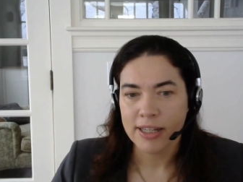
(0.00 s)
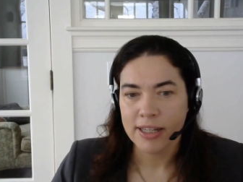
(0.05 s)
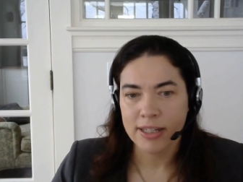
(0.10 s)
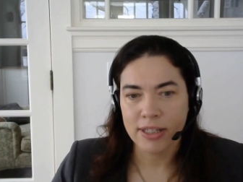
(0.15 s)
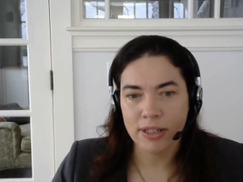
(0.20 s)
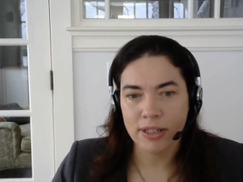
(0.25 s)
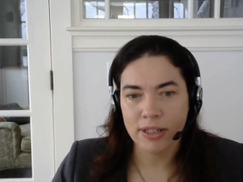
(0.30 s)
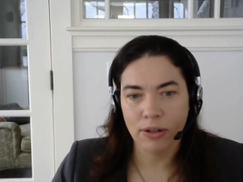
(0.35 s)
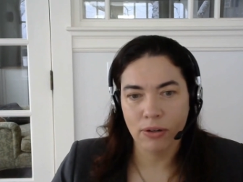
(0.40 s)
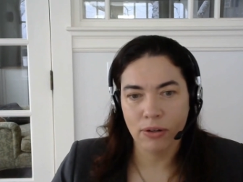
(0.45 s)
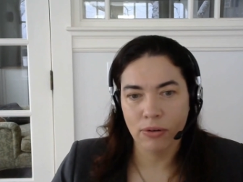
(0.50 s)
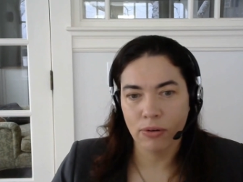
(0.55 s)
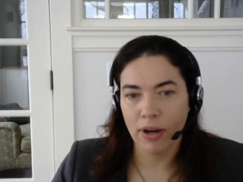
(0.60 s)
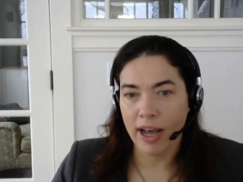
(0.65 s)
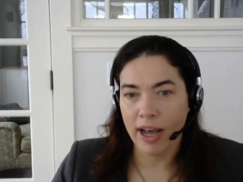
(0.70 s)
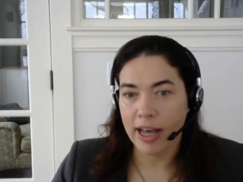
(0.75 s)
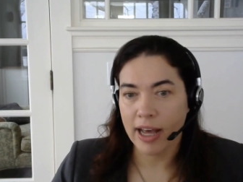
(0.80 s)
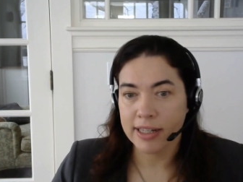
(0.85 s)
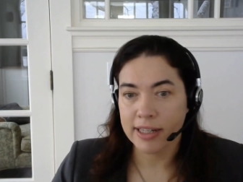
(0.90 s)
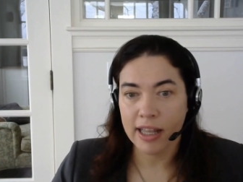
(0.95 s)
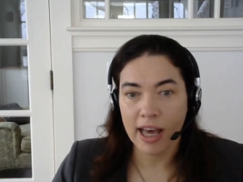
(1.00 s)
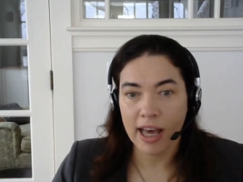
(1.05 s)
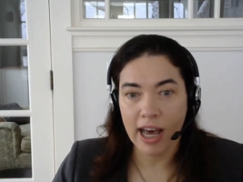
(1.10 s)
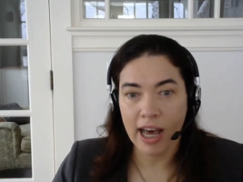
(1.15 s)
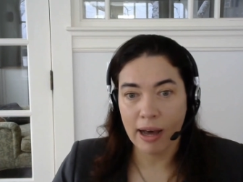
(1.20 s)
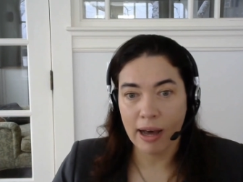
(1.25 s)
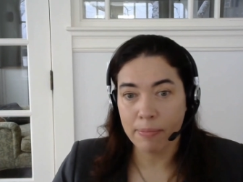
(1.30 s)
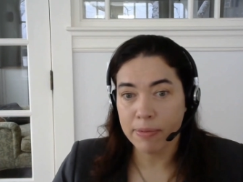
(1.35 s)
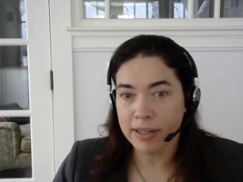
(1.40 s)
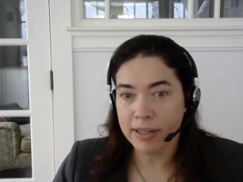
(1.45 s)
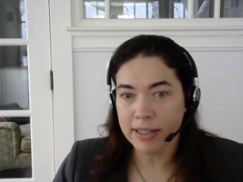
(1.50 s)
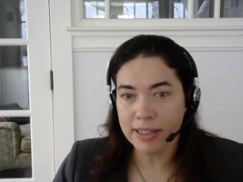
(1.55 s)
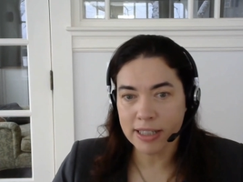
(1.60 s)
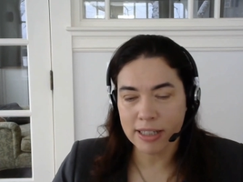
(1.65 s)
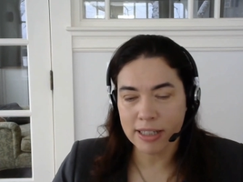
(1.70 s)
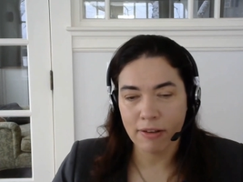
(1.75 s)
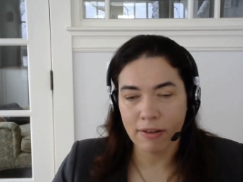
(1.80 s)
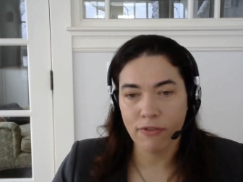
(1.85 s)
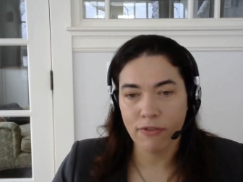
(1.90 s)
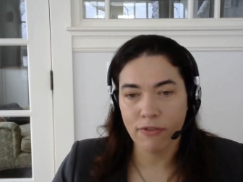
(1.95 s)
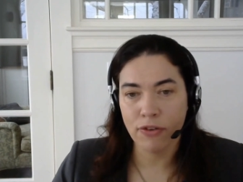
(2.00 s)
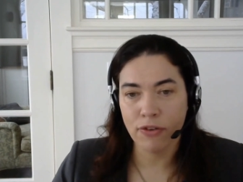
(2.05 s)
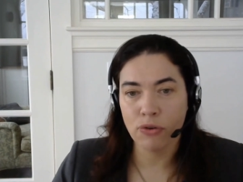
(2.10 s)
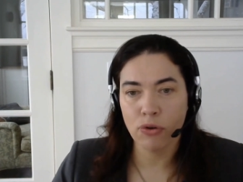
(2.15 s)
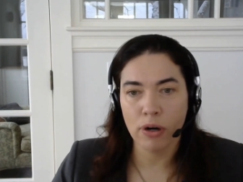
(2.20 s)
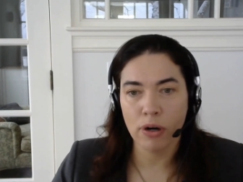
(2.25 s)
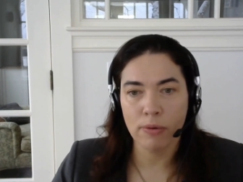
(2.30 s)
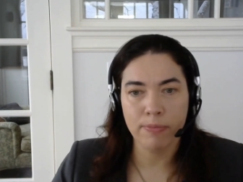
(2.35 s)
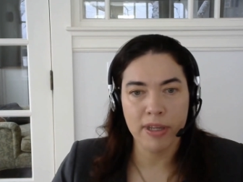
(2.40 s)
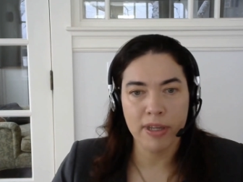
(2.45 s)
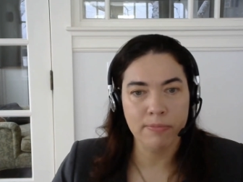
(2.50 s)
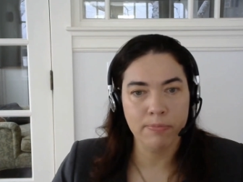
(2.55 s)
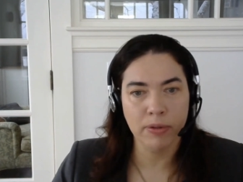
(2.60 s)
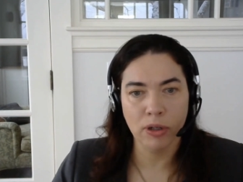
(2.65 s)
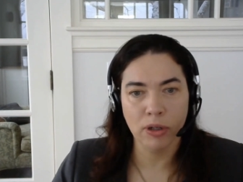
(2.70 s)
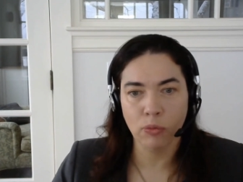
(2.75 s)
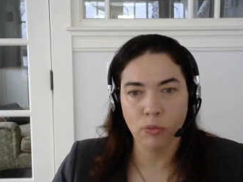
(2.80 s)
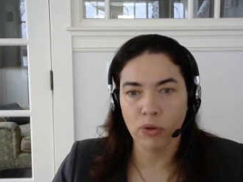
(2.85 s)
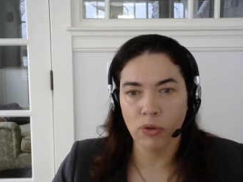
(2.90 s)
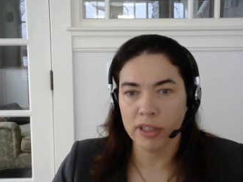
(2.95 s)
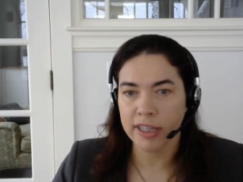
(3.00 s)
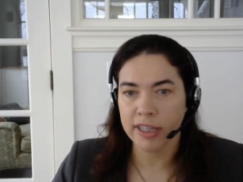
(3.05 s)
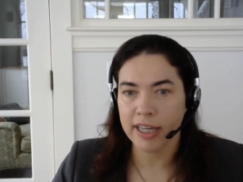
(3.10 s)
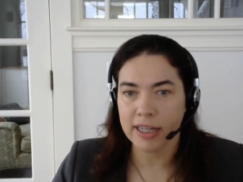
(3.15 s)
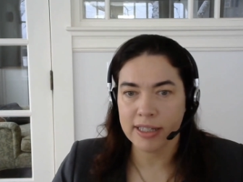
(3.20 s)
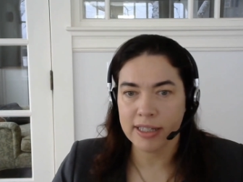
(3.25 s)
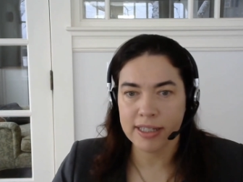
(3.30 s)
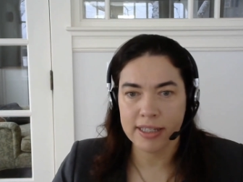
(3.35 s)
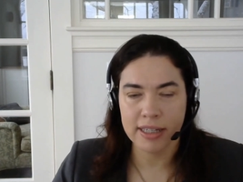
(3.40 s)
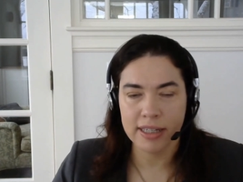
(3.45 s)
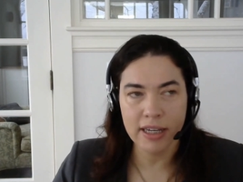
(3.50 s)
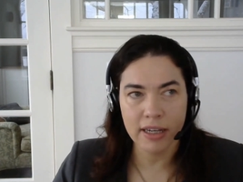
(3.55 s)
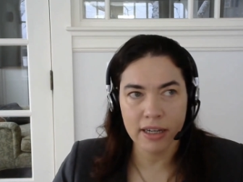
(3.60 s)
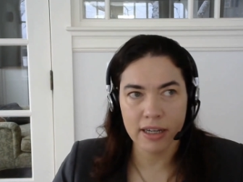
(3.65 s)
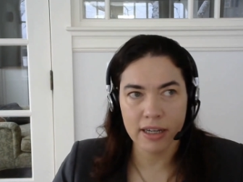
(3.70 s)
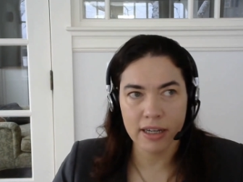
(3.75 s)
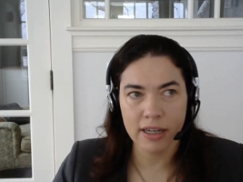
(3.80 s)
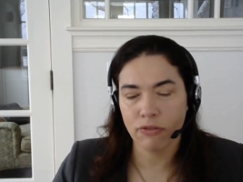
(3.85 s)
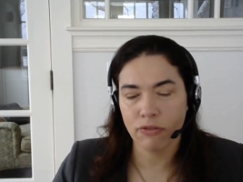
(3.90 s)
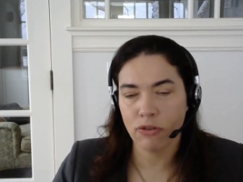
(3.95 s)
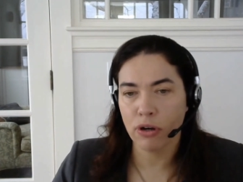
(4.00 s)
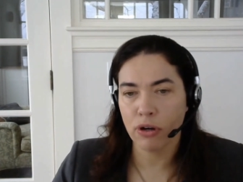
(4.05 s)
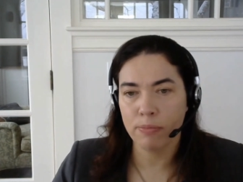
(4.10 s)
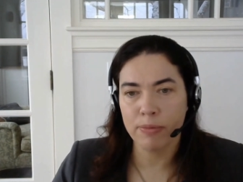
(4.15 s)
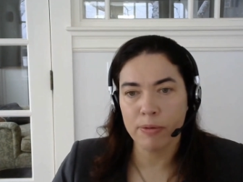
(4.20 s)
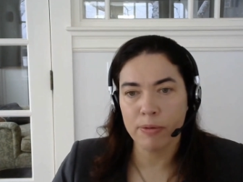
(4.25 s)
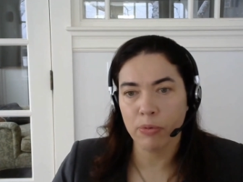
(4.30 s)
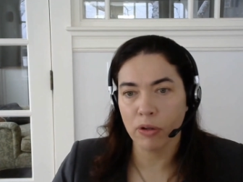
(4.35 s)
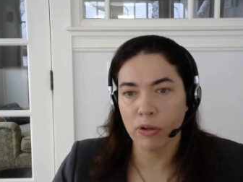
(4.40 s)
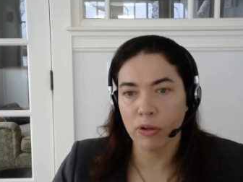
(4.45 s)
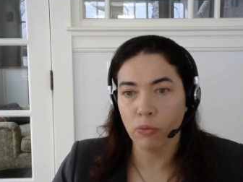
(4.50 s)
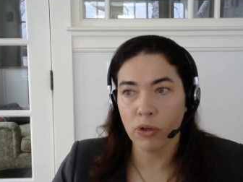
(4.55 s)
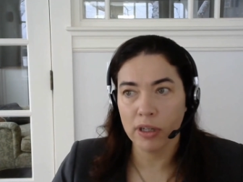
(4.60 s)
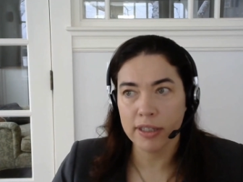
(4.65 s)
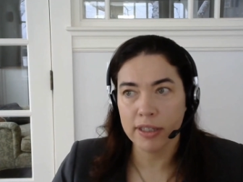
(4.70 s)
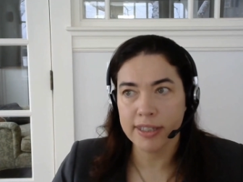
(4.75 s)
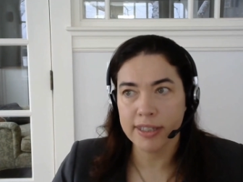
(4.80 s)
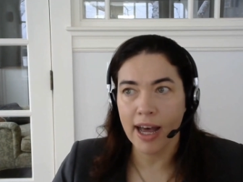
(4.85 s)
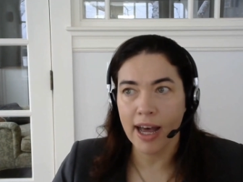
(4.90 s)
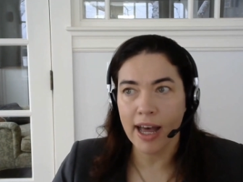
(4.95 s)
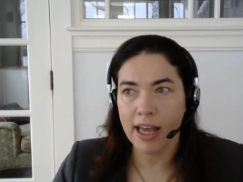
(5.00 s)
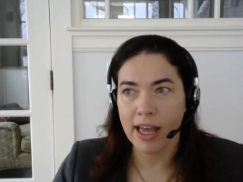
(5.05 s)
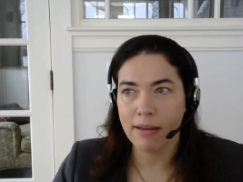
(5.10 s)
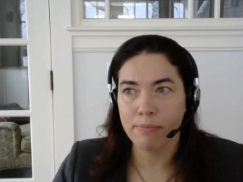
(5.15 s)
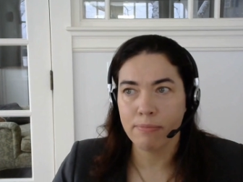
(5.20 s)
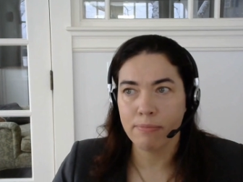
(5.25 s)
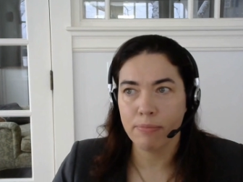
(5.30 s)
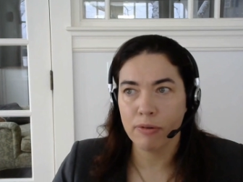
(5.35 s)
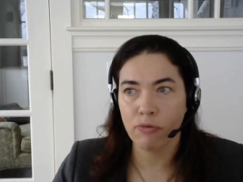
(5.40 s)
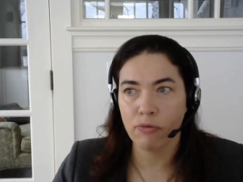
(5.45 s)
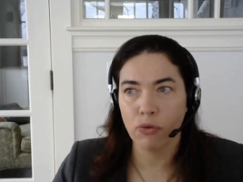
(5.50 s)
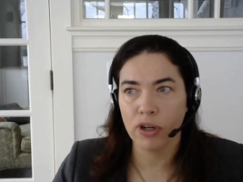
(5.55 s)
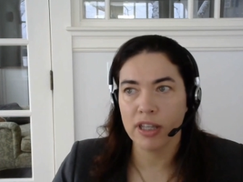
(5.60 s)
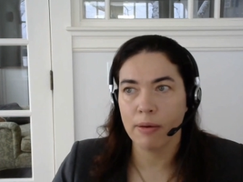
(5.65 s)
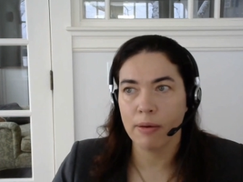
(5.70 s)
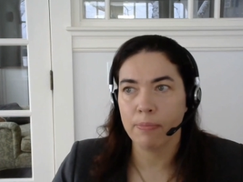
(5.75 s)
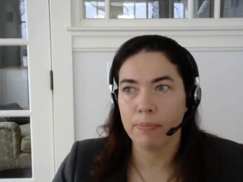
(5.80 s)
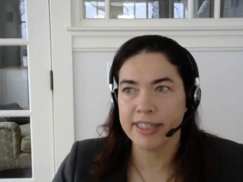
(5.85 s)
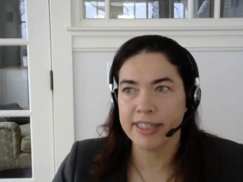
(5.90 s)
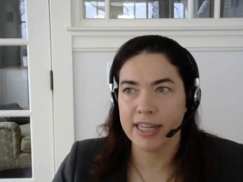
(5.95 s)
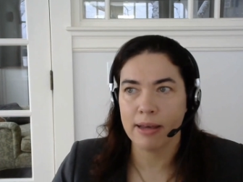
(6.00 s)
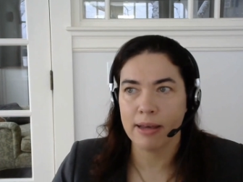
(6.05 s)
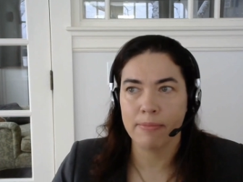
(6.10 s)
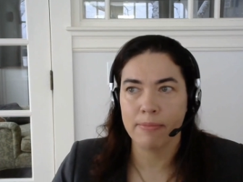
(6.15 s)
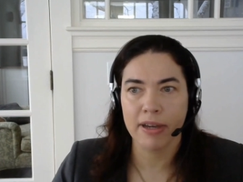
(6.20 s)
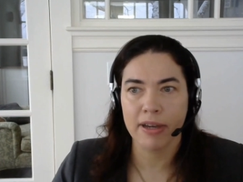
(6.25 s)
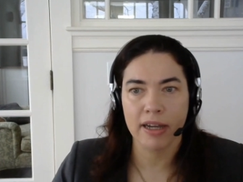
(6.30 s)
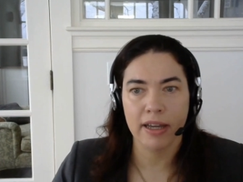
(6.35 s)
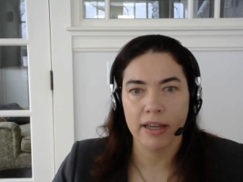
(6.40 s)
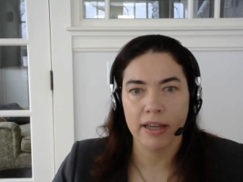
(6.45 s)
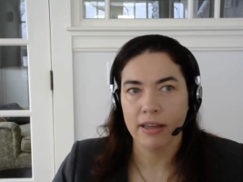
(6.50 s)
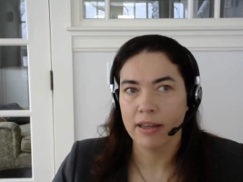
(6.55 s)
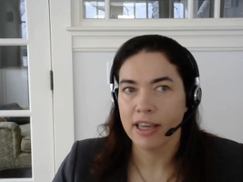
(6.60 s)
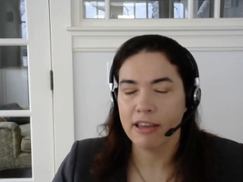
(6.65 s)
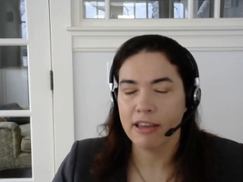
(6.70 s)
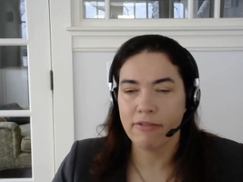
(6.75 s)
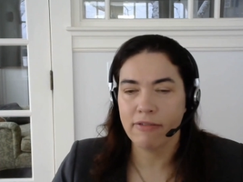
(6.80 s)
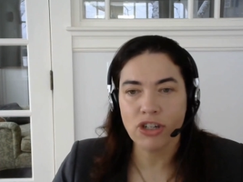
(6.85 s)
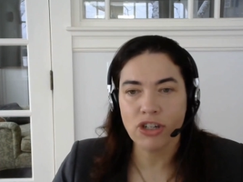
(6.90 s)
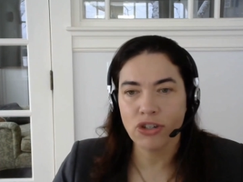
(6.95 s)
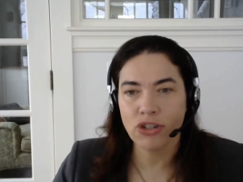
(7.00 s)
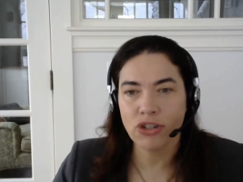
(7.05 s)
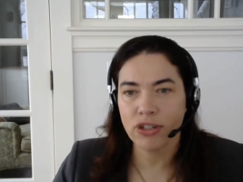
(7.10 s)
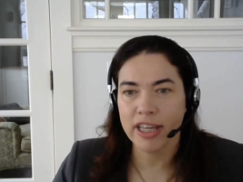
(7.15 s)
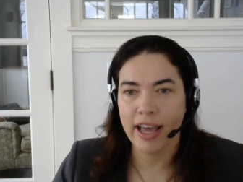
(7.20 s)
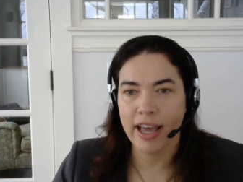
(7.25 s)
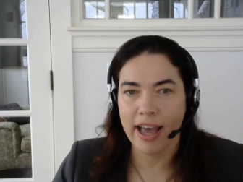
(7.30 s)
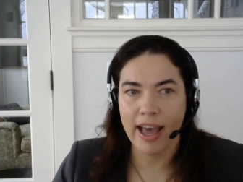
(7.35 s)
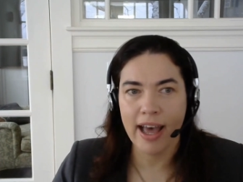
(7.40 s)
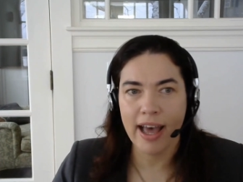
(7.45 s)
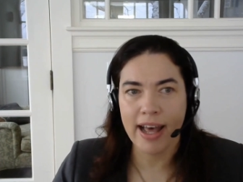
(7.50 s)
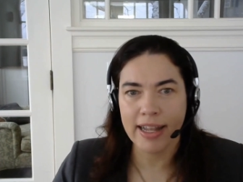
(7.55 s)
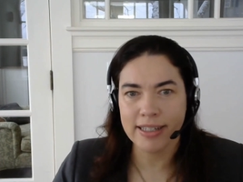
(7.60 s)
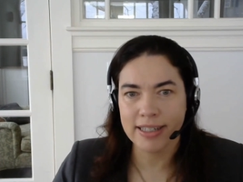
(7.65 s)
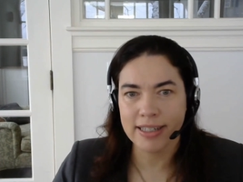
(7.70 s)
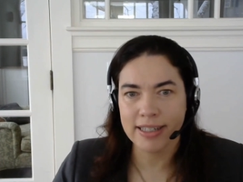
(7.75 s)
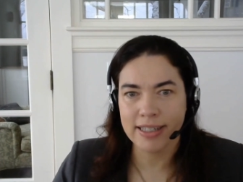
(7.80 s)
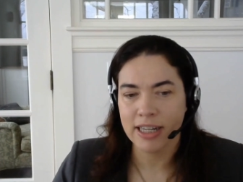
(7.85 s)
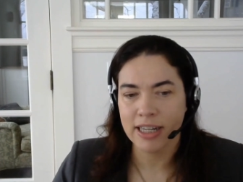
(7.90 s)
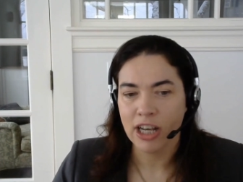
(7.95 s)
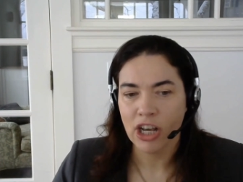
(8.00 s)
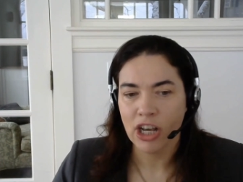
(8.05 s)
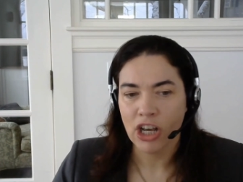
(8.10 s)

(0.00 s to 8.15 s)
So, as it happens, fewer people will get sick and fewer people will die before the pandemic eventually ends